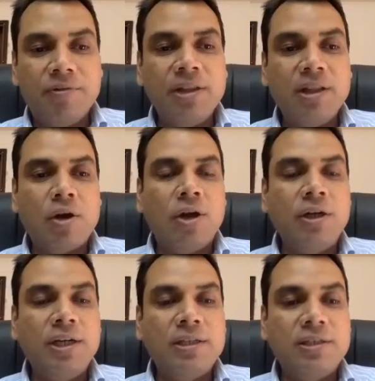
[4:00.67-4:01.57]
one. The
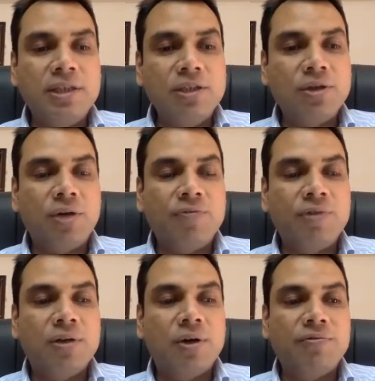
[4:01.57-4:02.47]
context is of
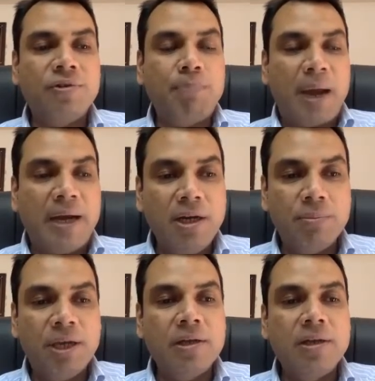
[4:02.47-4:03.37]
a
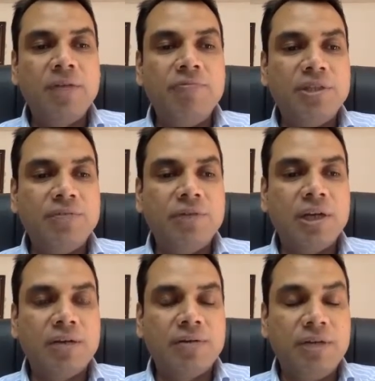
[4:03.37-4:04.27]
pandemic in which
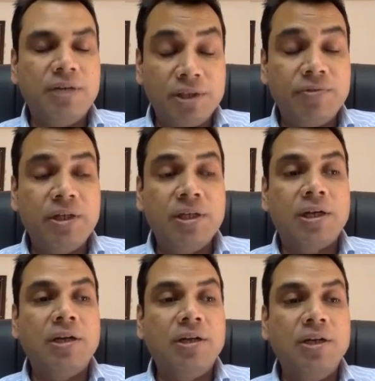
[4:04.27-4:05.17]
we
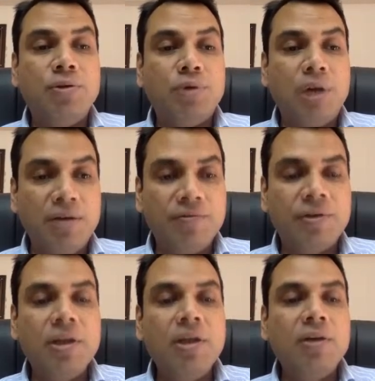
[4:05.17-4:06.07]
continue to live
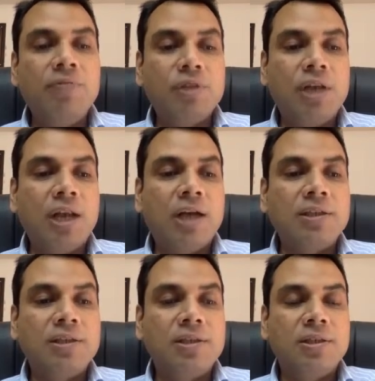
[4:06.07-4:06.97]
for the
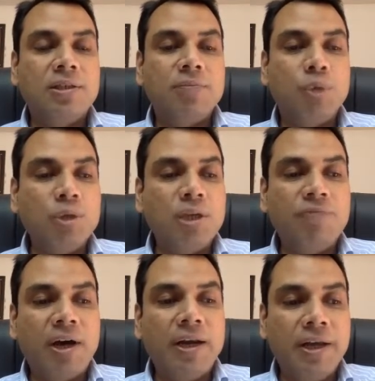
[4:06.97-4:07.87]
last more than
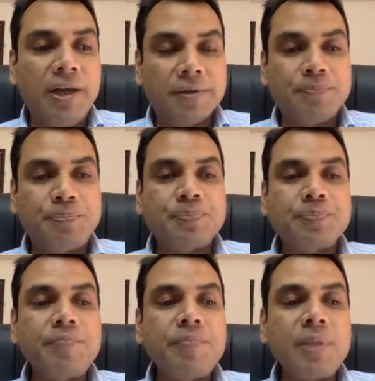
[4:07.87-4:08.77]
1 year.
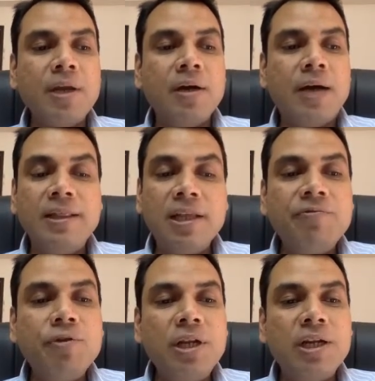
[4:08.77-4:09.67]
And
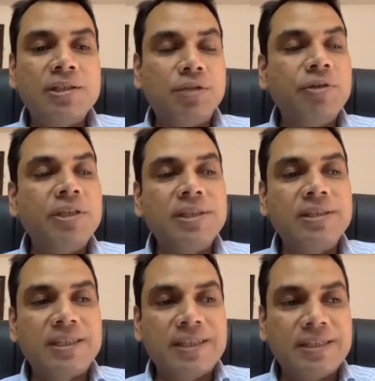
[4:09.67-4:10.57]
therefore, in a situation
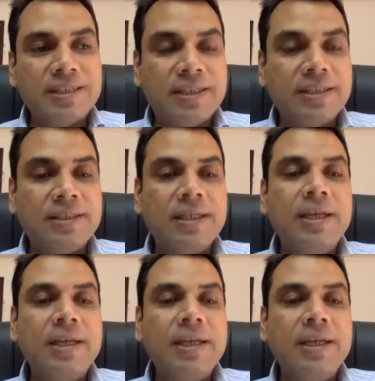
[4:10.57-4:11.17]
such as this,